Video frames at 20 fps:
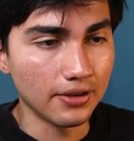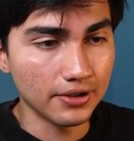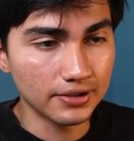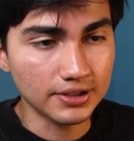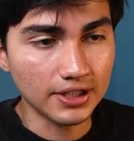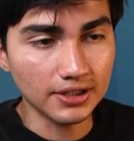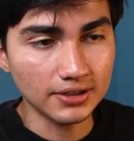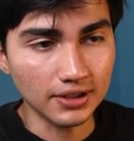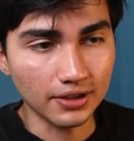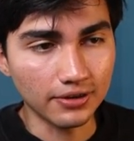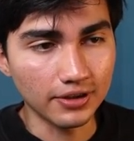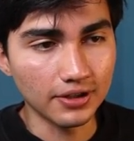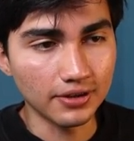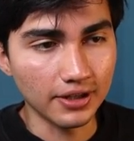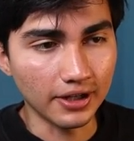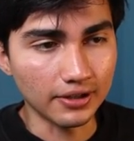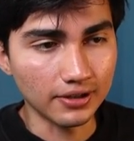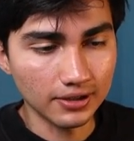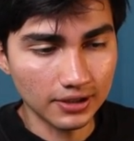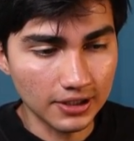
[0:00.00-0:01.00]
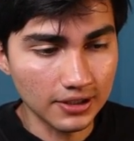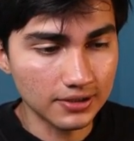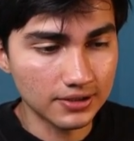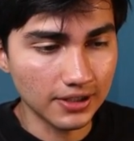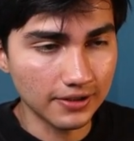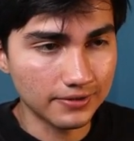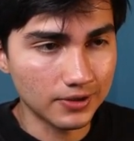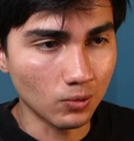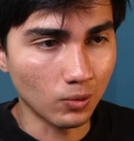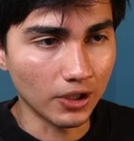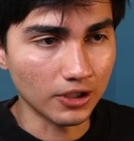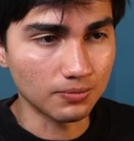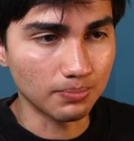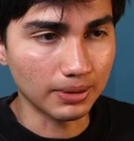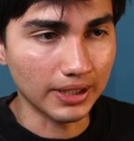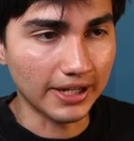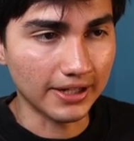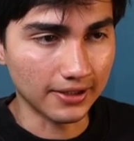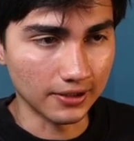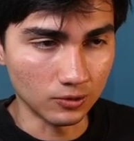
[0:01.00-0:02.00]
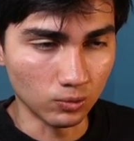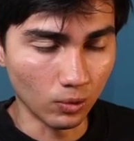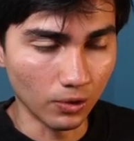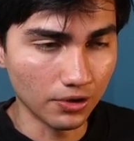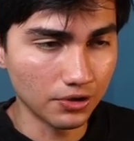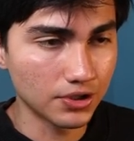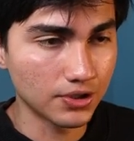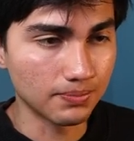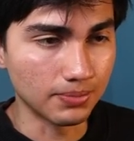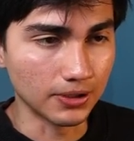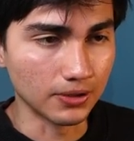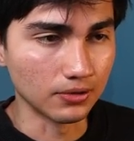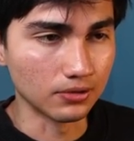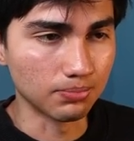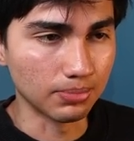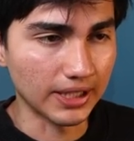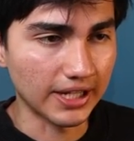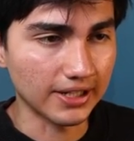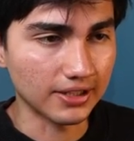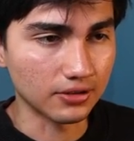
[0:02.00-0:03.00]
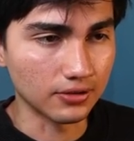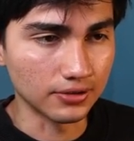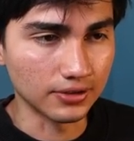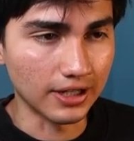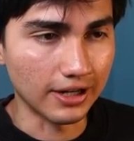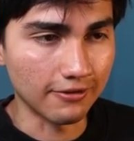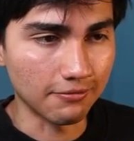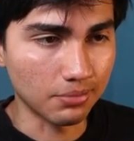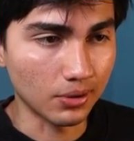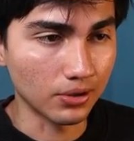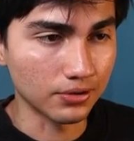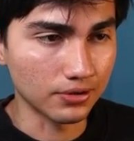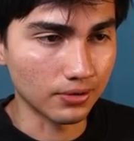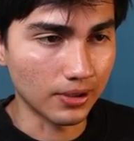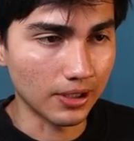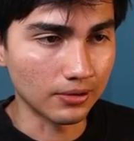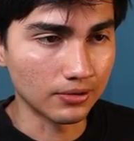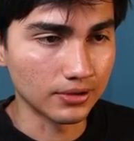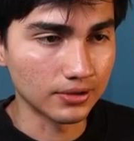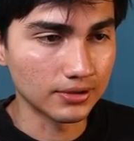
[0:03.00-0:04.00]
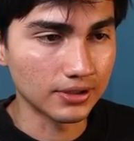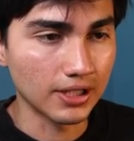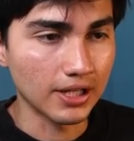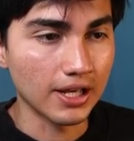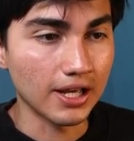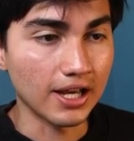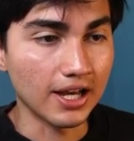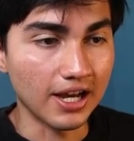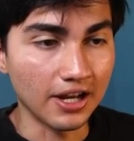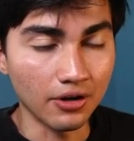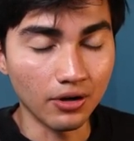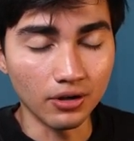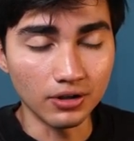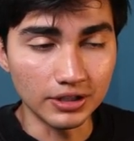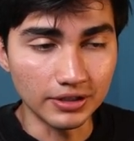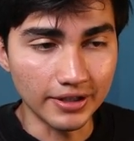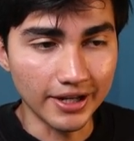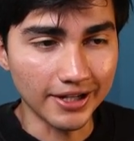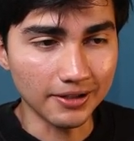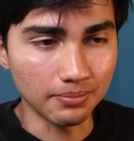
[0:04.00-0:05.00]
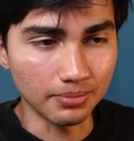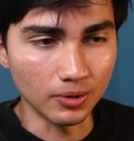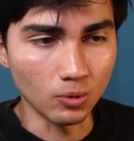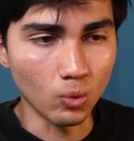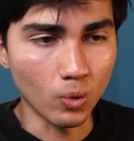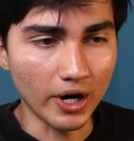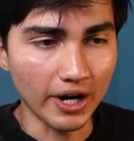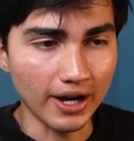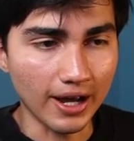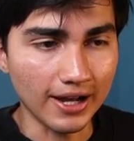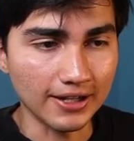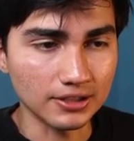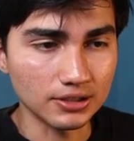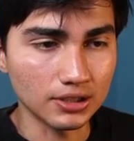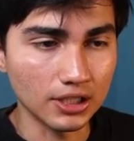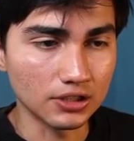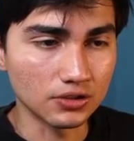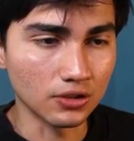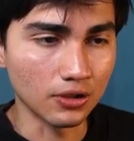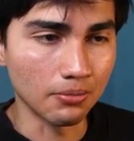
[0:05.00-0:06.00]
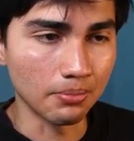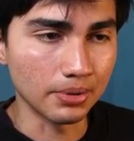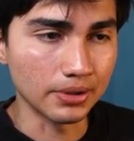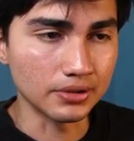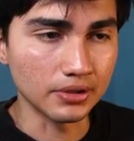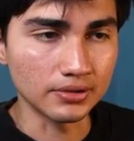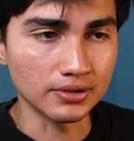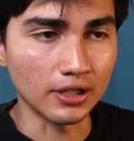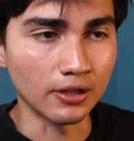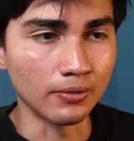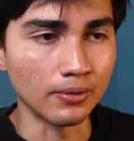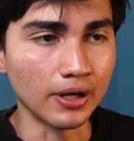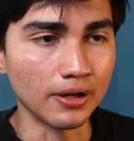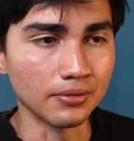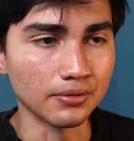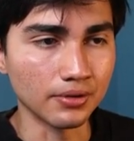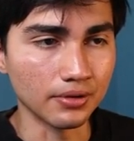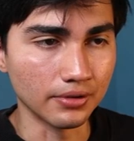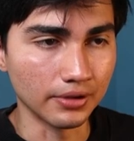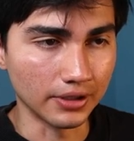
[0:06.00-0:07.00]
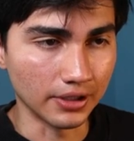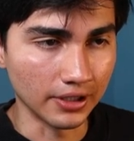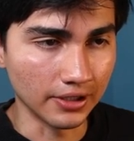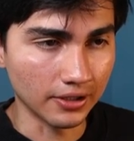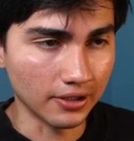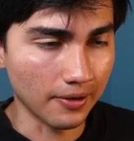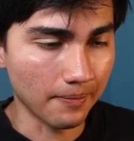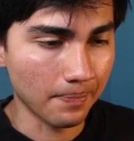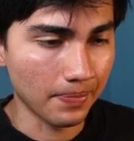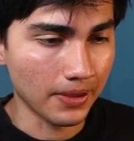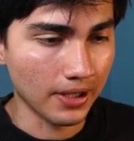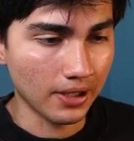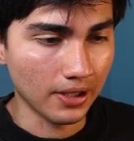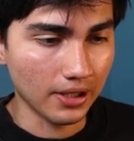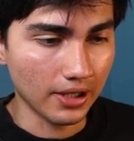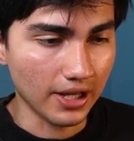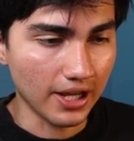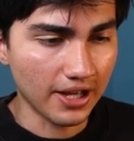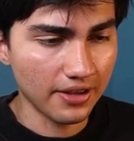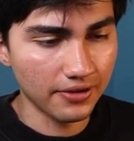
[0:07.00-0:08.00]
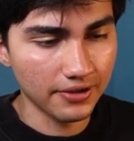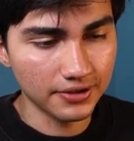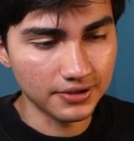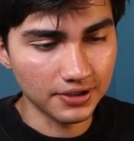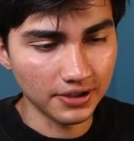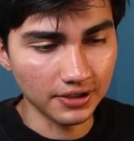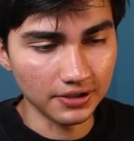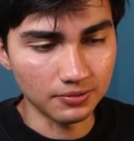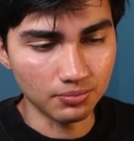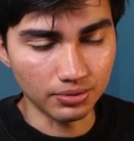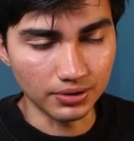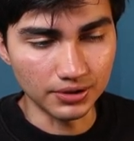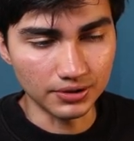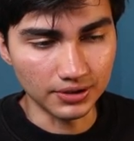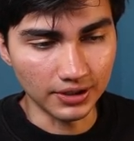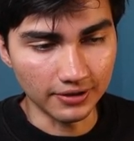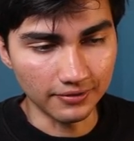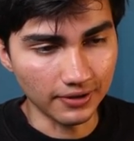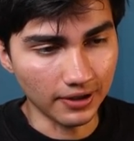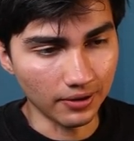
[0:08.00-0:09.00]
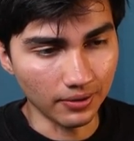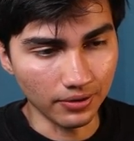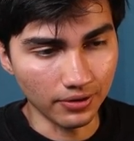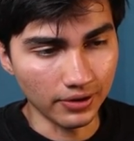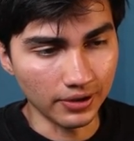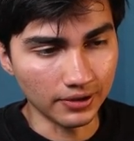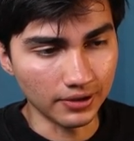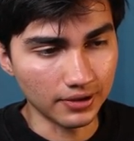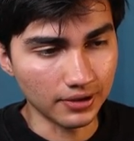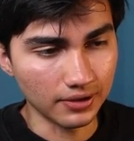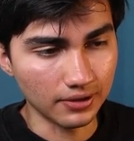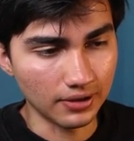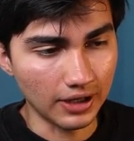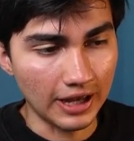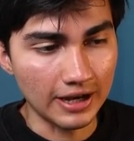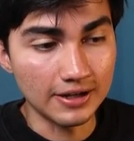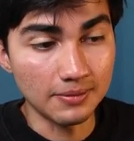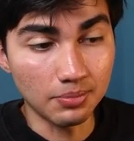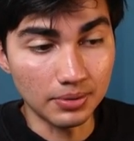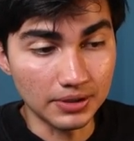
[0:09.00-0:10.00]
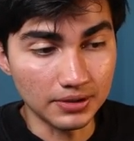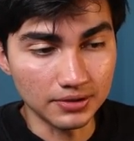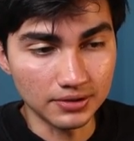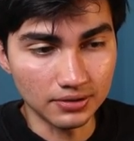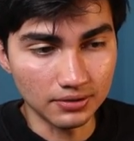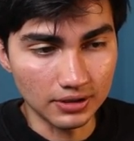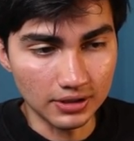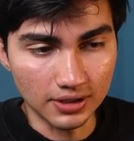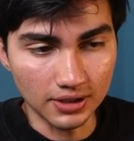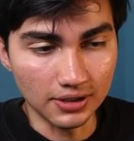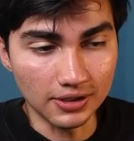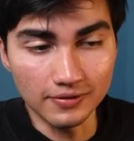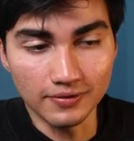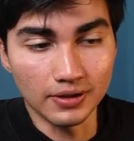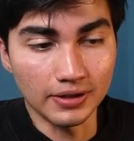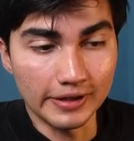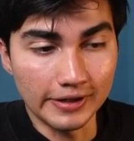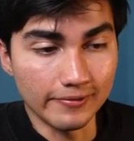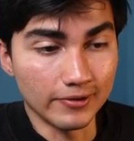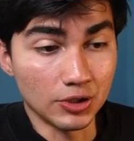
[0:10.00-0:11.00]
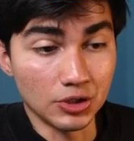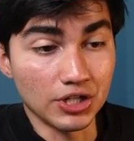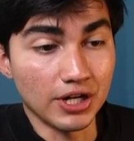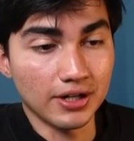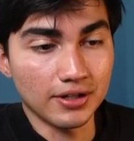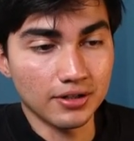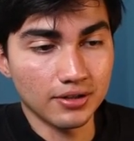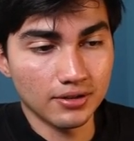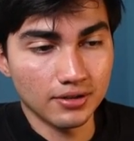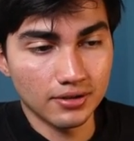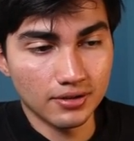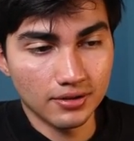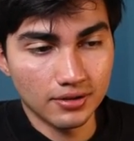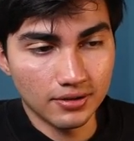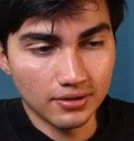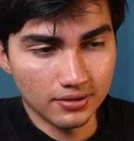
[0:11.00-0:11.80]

In this case, I think that king safety-wise, black is worse because black doesn't have pawns around it. And not only that, but white has some pieces around the king. And this king is pretty safe. I don't think any piece can even give a check.